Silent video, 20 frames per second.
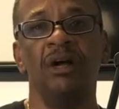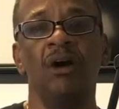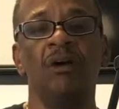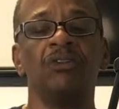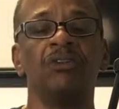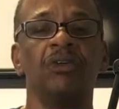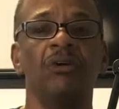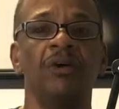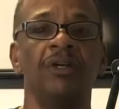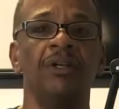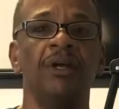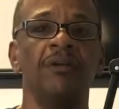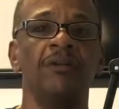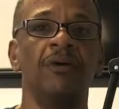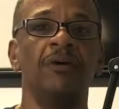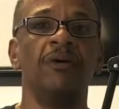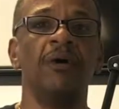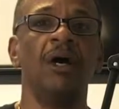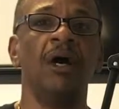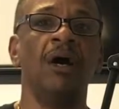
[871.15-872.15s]
Also,
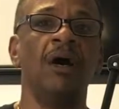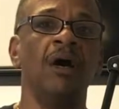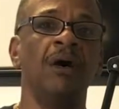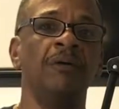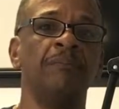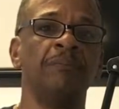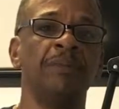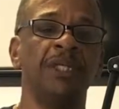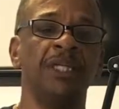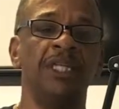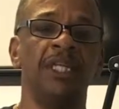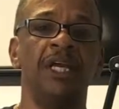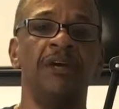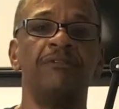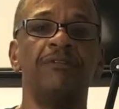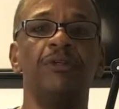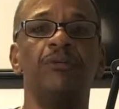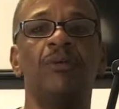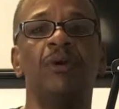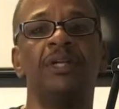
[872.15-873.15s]
another
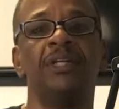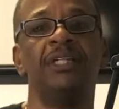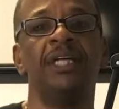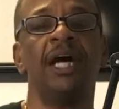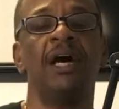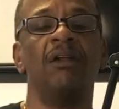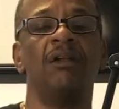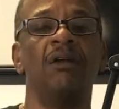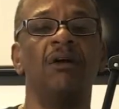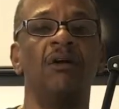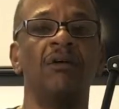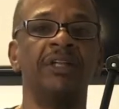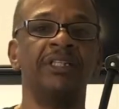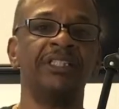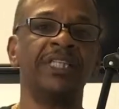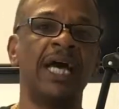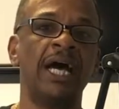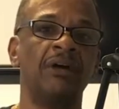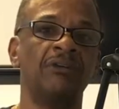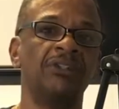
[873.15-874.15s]
PDF you want to download
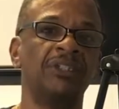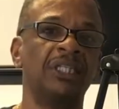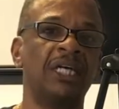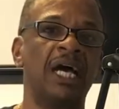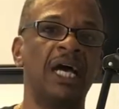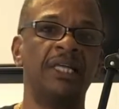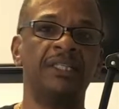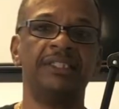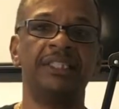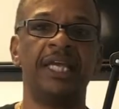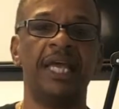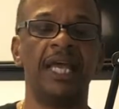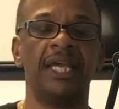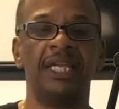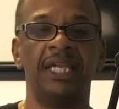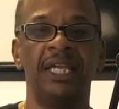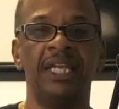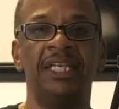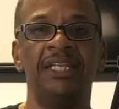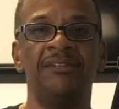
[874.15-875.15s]
is how to
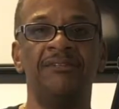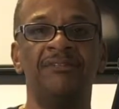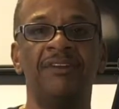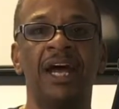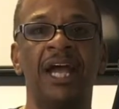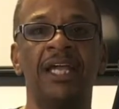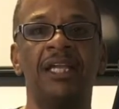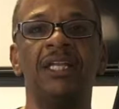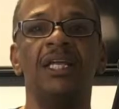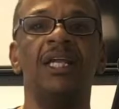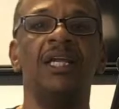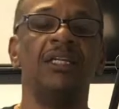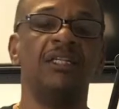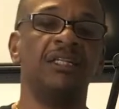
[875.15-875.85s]
contact and invite.